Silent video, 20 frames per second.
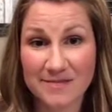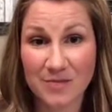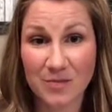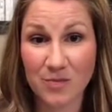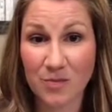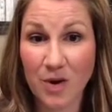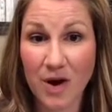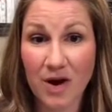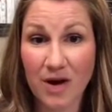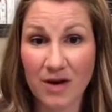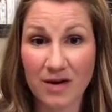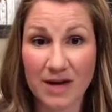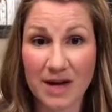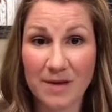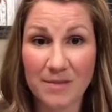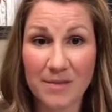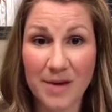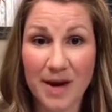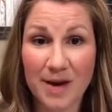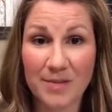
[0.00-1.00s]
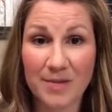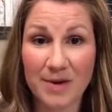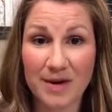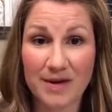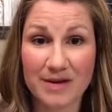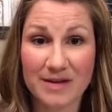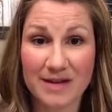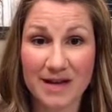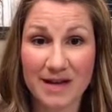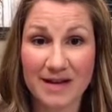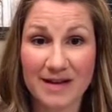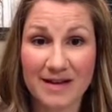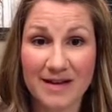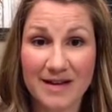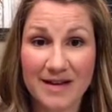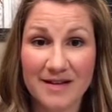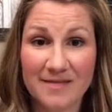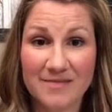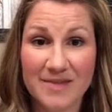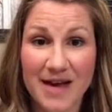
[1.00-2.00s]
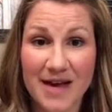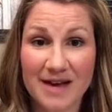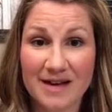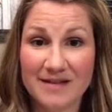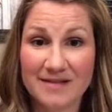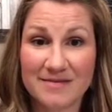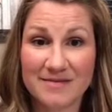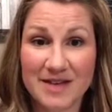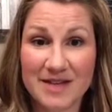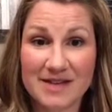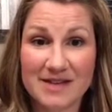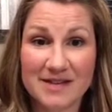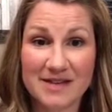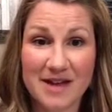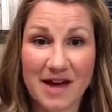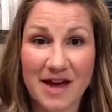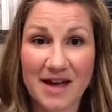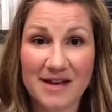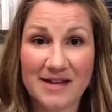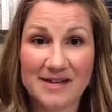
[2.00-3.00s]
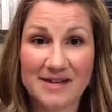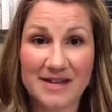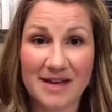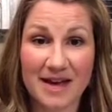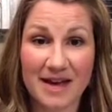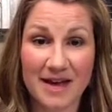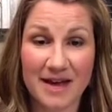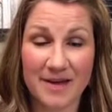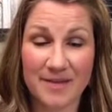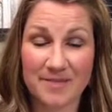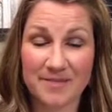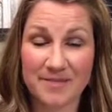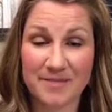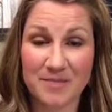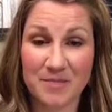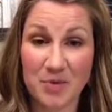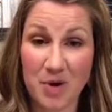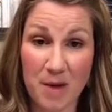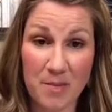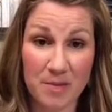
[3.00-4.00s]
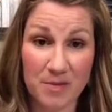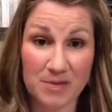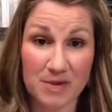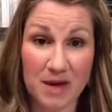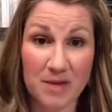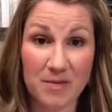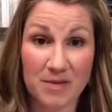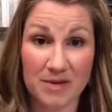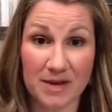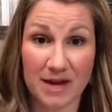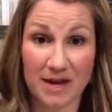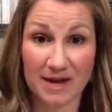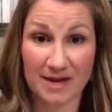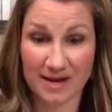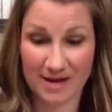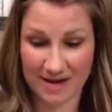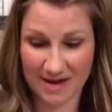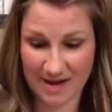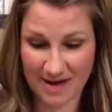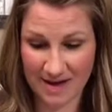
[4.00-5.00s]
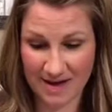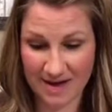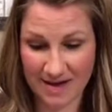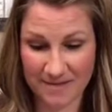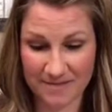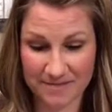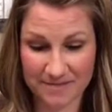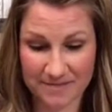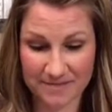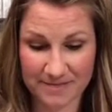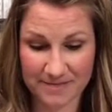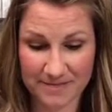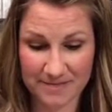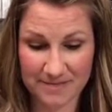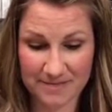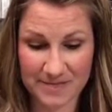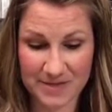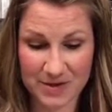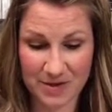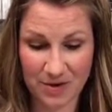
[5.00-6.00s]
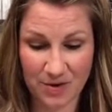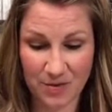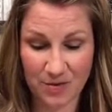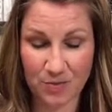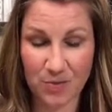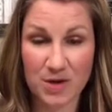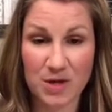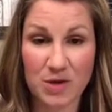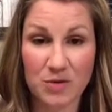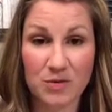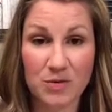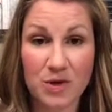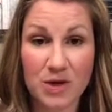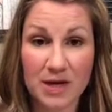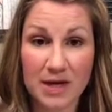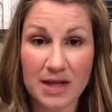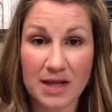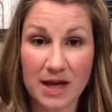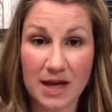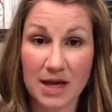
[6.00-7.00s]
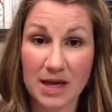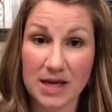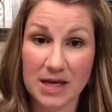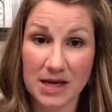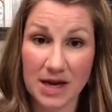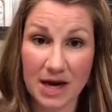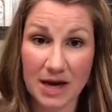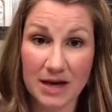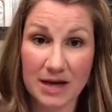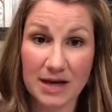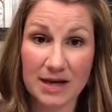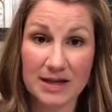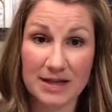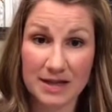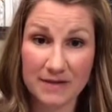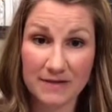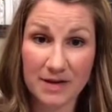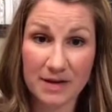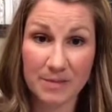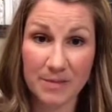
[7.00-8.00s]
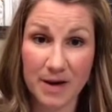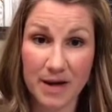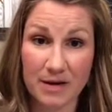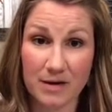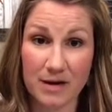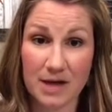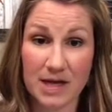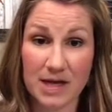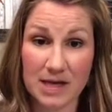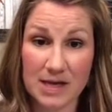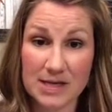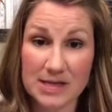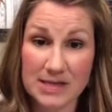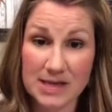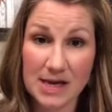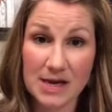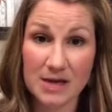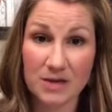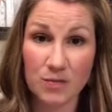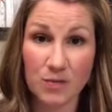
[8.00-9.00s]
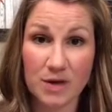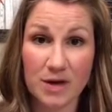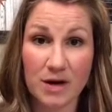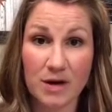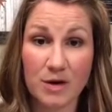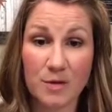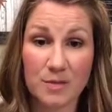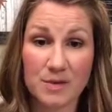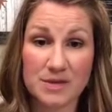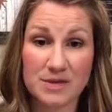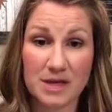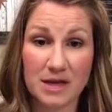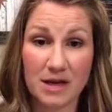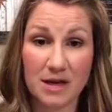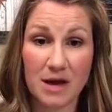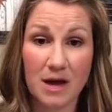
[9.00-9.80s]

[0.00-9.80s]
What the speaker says: wrong in my book. Like that's not proper labeling. So when you look at like a Young Living bottle and it says 100%